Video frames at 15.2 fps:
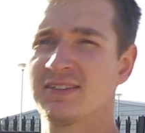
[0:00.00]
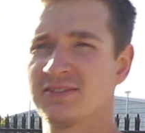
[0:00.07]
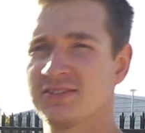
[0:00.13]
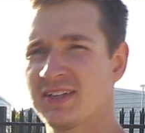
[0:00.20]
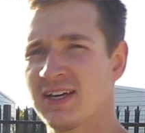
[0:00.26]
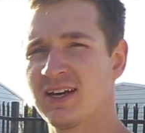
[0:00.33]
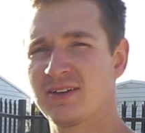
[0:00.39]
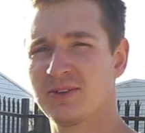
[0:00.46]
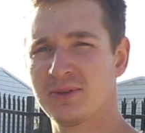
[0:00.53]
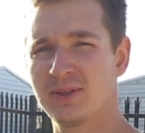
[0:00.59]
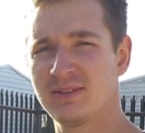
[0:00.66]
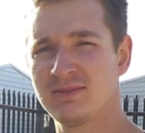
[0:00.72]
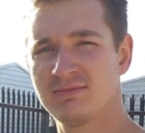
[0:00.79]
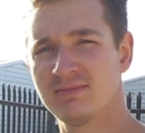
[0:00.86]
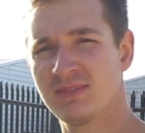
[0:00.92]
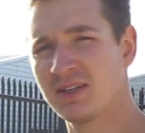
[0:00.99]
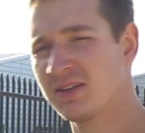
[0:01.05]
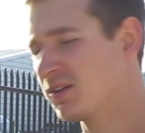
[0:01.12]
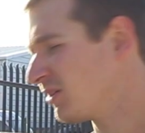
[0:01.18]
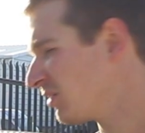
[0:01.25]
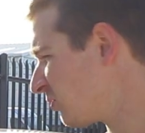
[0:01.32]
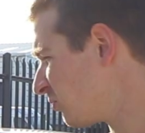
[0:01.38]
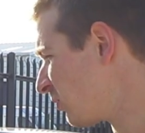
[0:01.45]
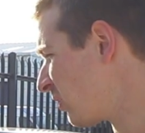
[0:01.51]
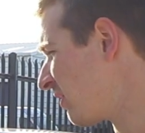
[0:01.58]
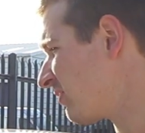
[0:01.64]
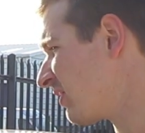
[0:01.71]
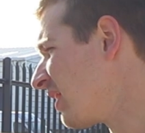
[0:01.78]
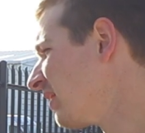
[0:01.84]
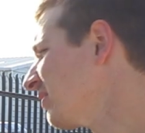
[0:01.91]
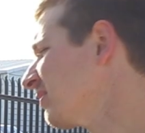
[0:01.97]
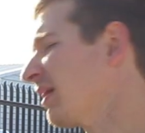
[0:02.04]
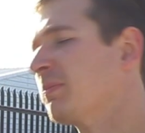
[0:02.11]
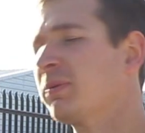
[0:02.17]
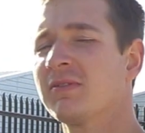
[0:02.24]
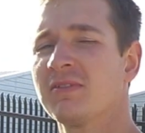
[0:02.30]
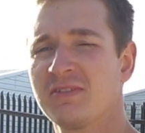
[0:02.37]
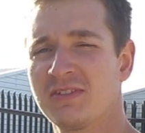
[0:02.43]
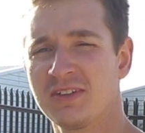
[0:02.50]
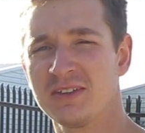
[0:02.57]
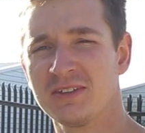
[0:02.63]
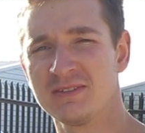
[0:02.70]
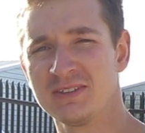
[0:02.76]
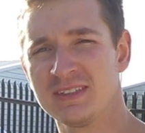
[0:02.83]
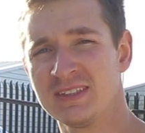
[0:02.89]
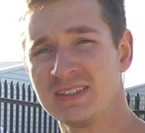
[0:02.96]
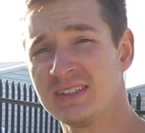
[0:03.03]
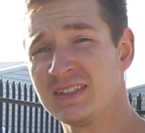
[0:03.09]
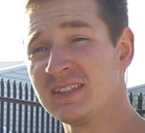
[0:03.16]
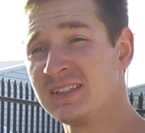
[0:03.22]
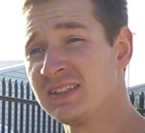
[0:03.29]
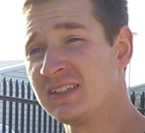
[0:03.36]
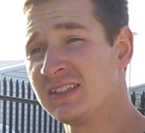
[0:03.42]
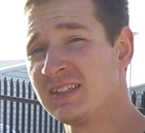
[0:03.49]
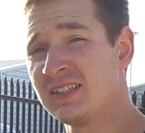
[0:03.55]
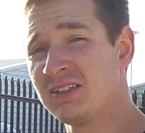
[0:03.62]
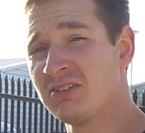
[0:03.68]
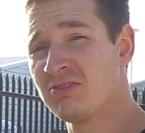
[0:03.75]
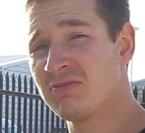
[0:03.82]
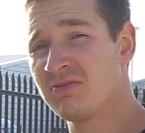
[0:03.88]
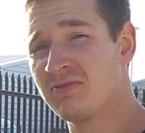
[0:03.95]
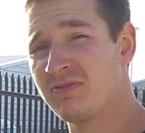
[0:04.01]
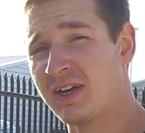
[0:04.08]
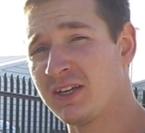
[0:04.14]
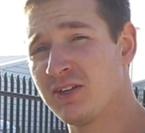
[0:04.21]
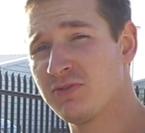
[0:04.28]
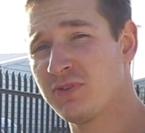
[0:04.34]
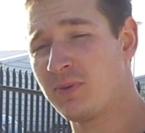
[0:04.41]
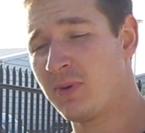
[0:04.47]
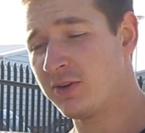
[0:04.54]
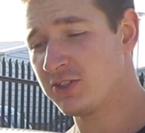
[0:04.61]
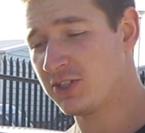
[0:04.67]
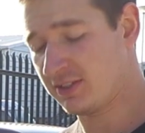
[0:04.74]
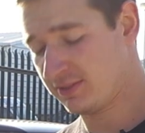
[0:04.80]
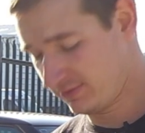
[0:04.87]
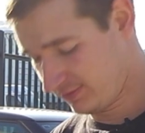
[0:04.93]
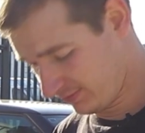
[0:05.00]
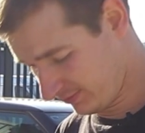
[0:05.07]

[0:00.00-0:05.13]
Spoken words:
to start doing whatever else happens. So thank you for watching.